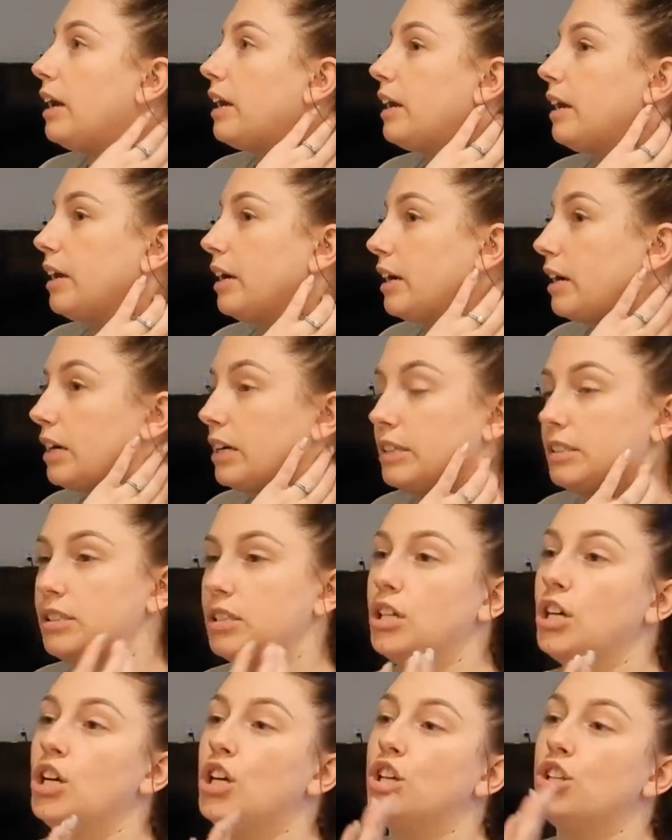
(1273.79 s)

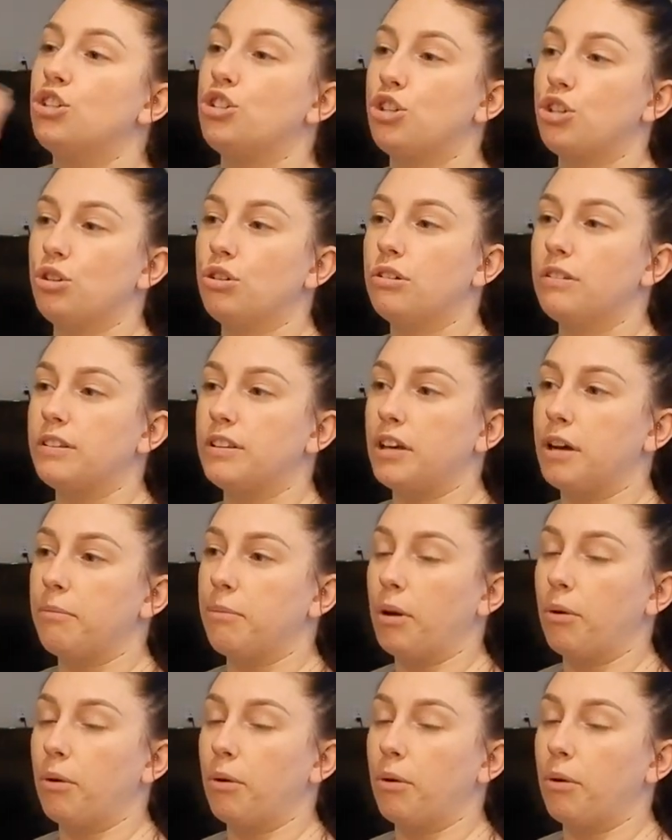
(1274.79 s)
And Two of them